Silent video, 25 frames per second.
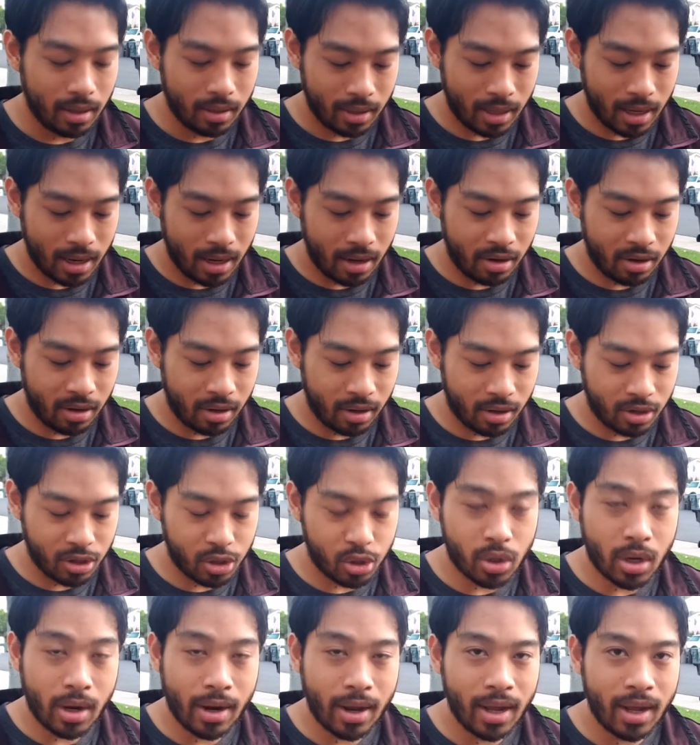the area
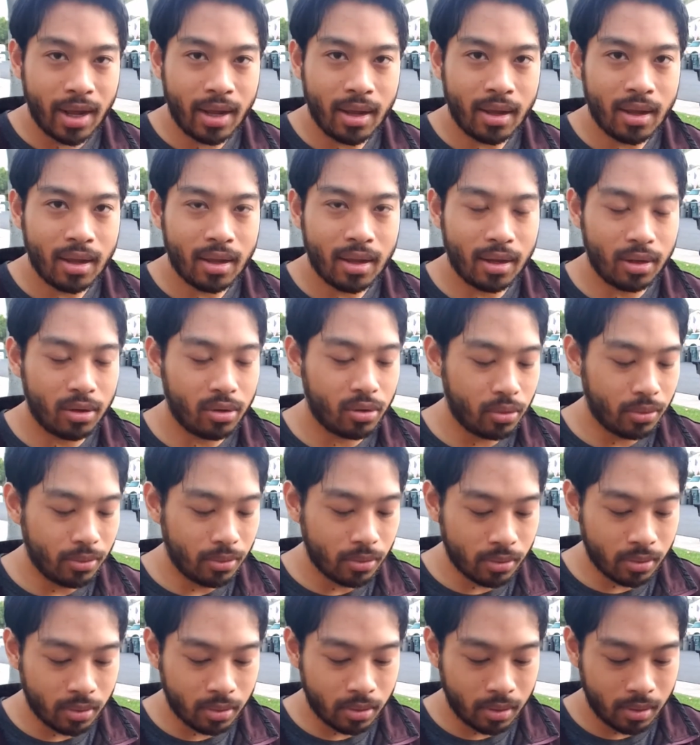dry and
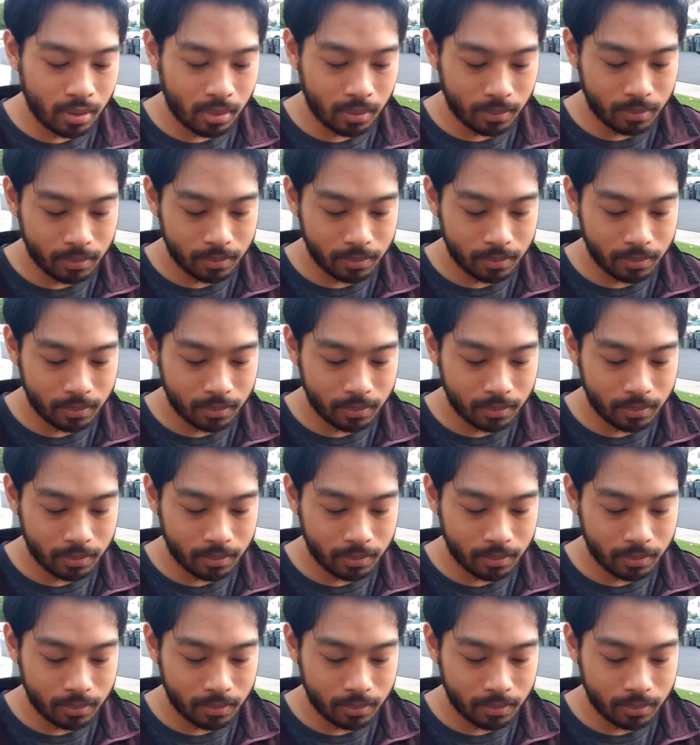cool